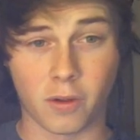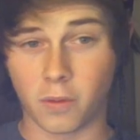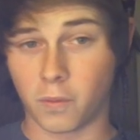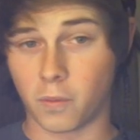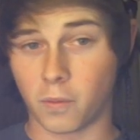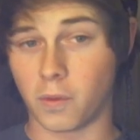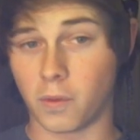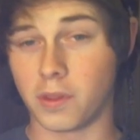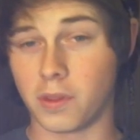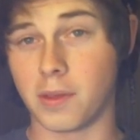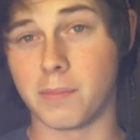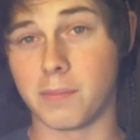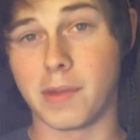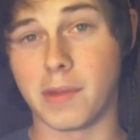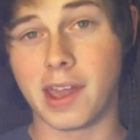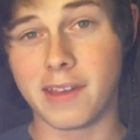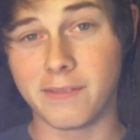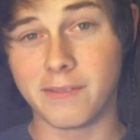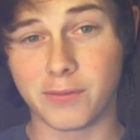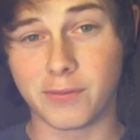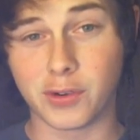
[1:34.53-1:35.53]
when the
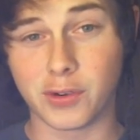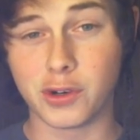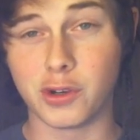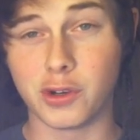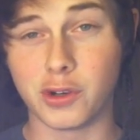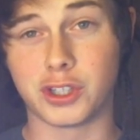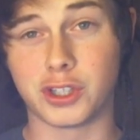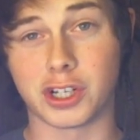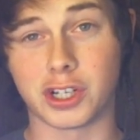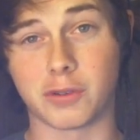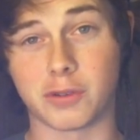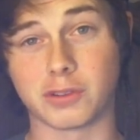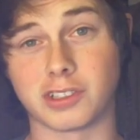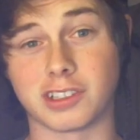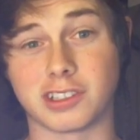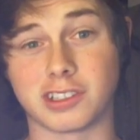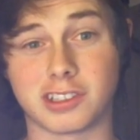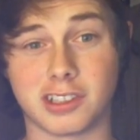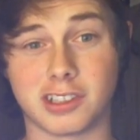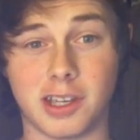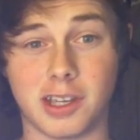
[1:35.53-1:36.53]
main voodoo chick was
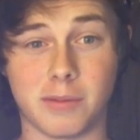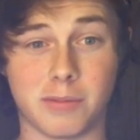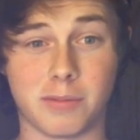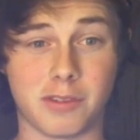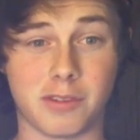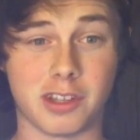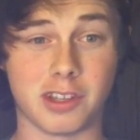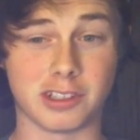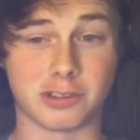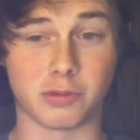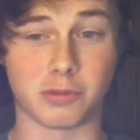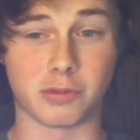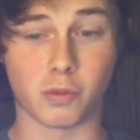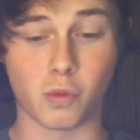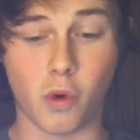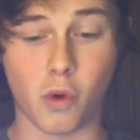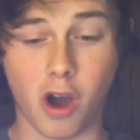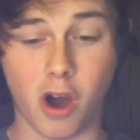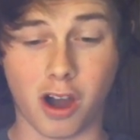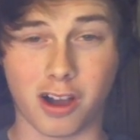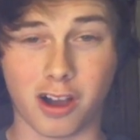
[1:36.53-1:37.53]
asleep, this
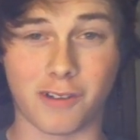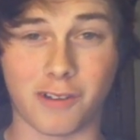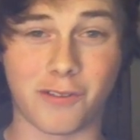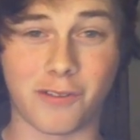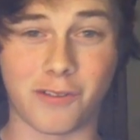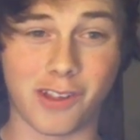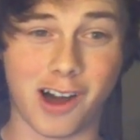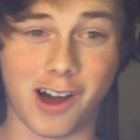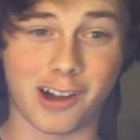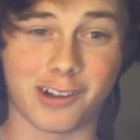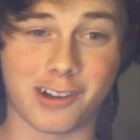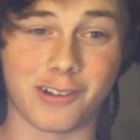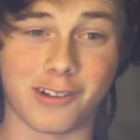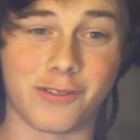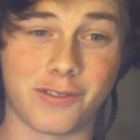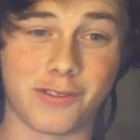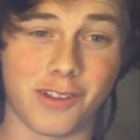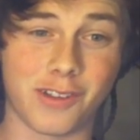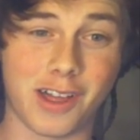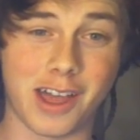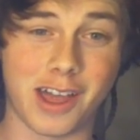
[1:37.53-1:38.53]
Waka Flocka
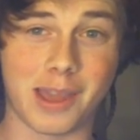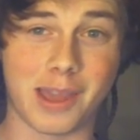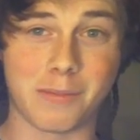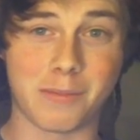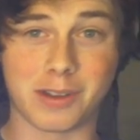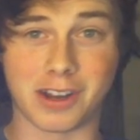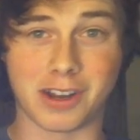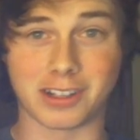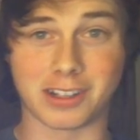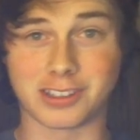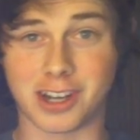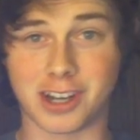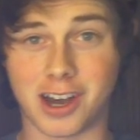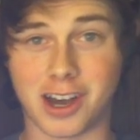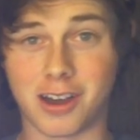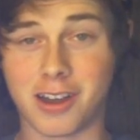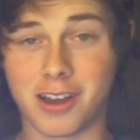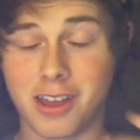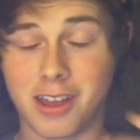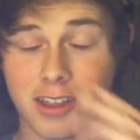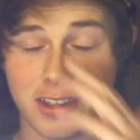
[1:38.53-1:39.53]
flame in a top,